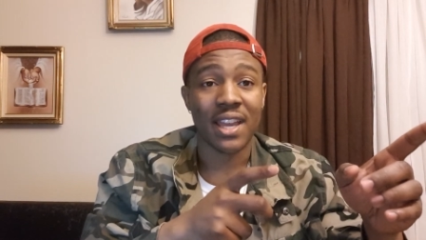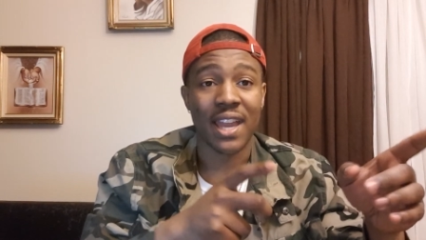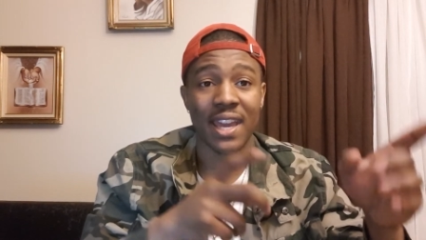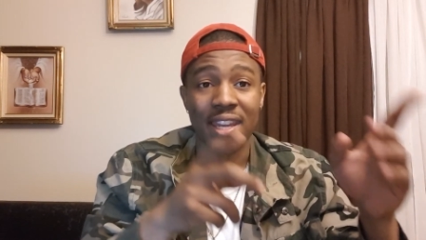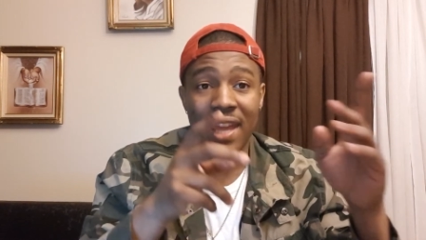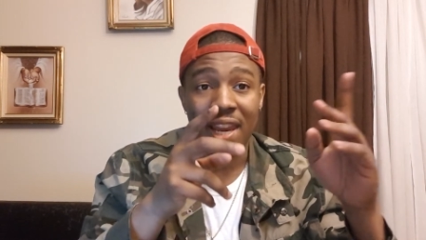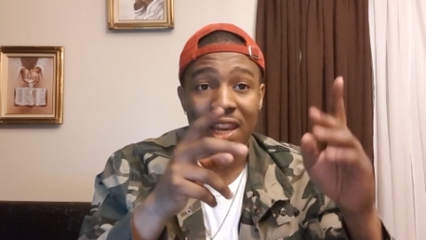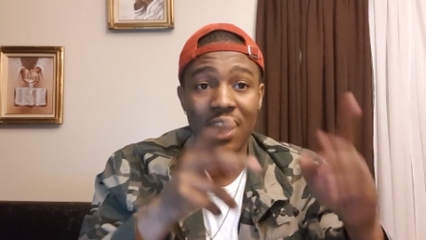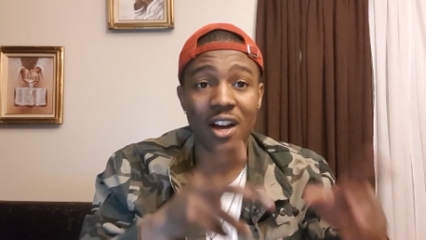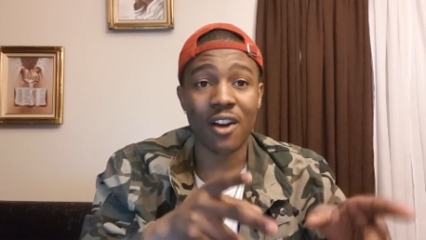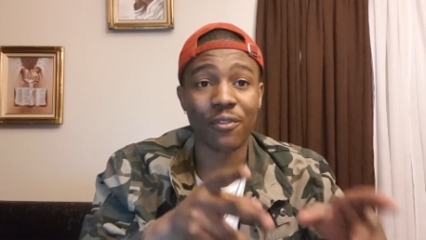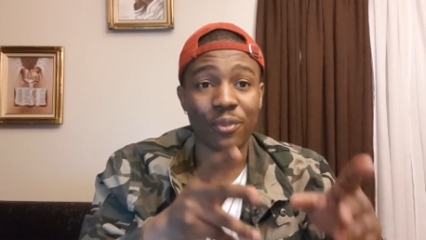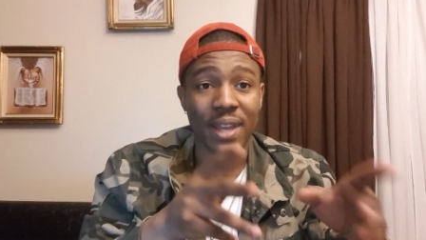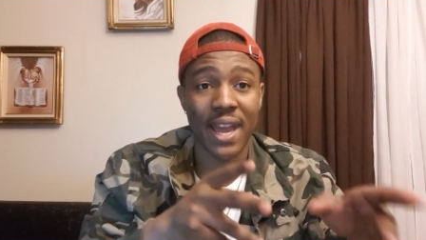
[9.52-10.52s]
and that
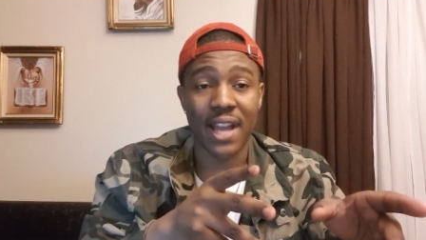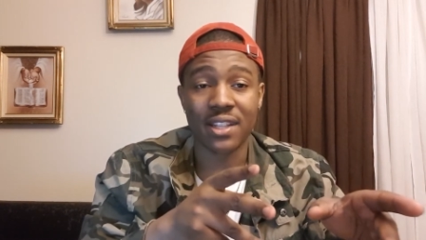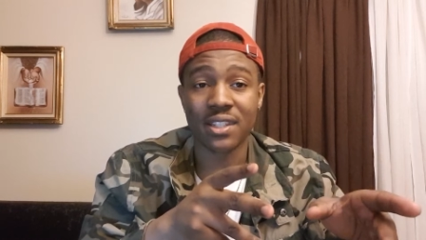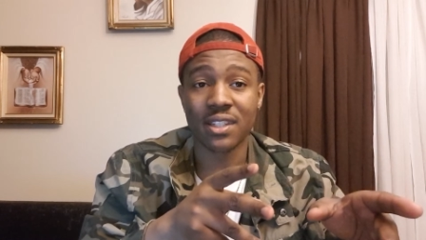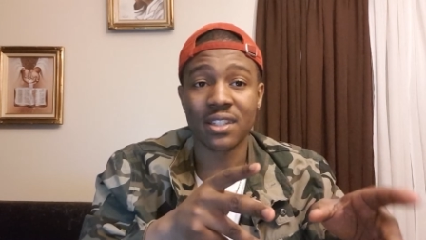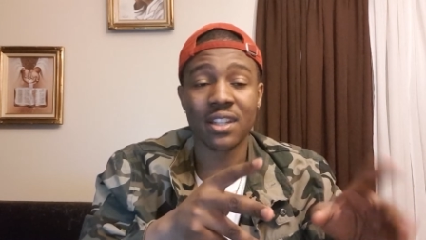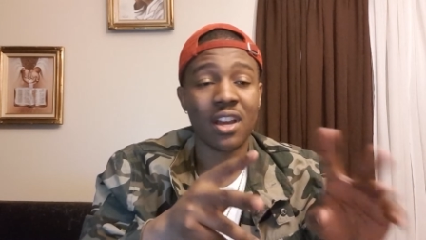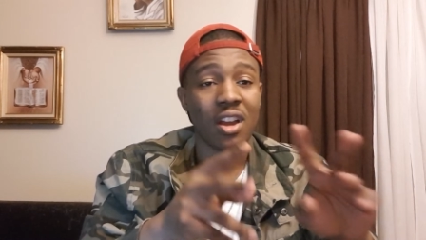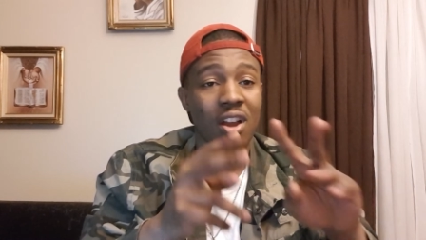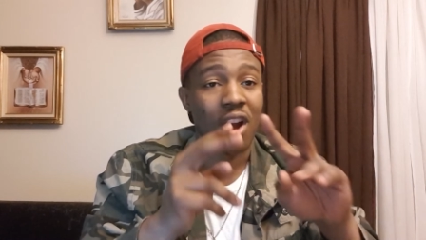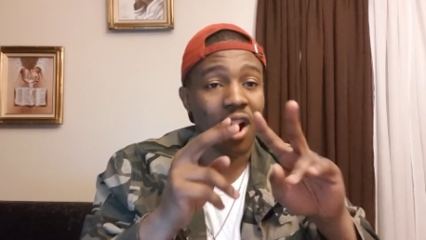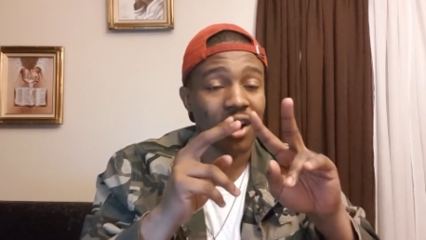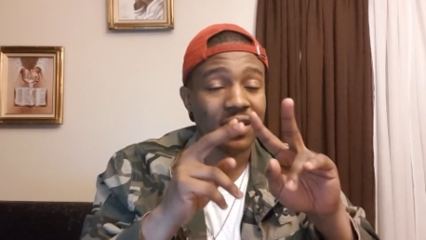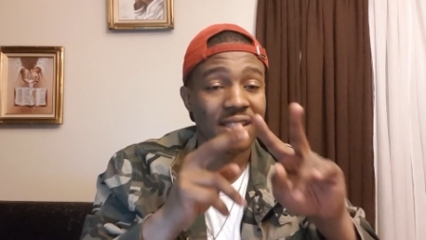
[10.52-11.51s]
love reaction
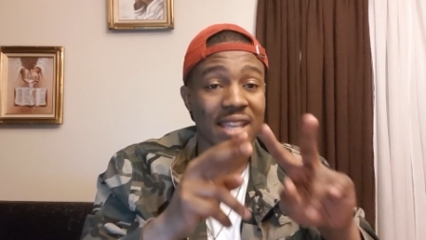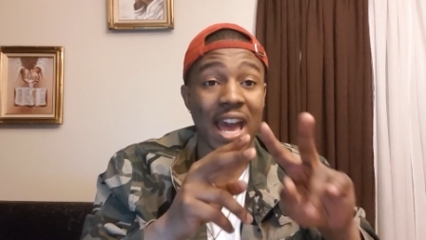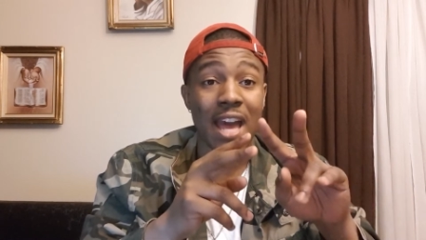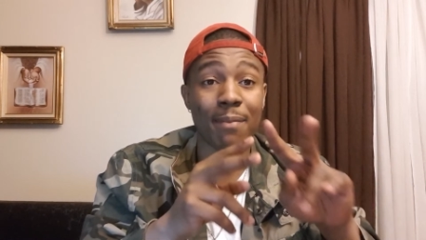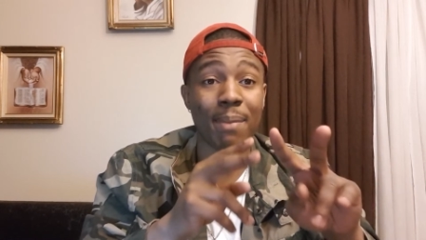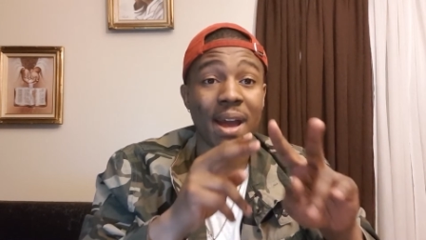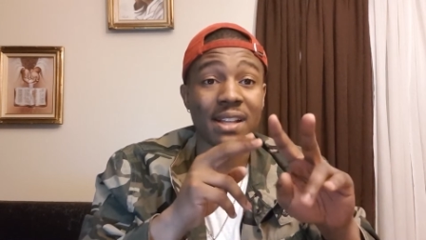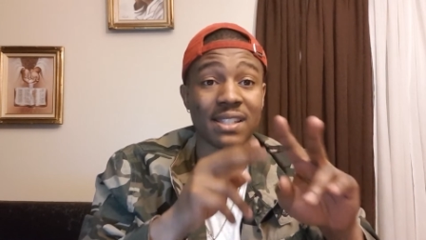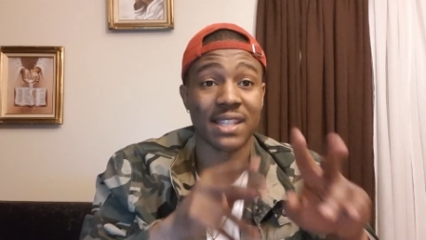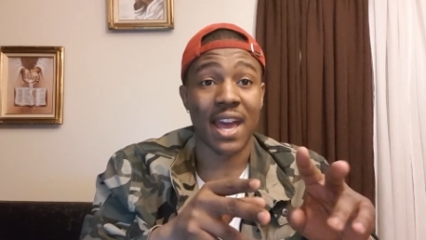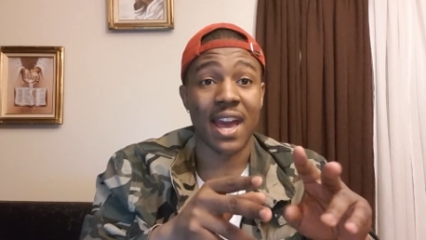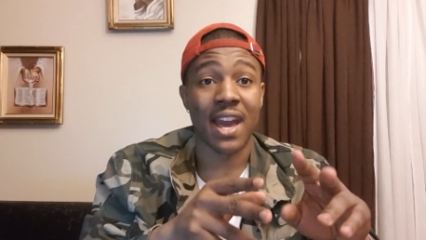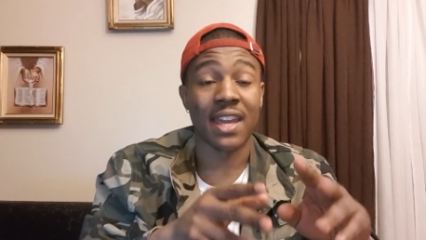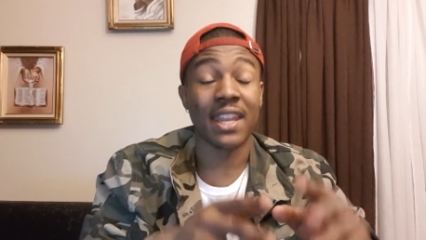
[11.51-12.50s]
are side by
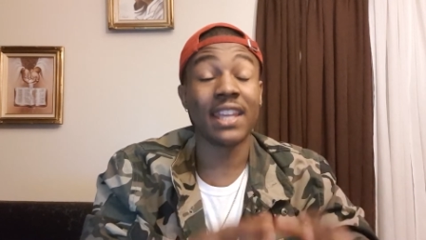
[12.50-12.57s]
side.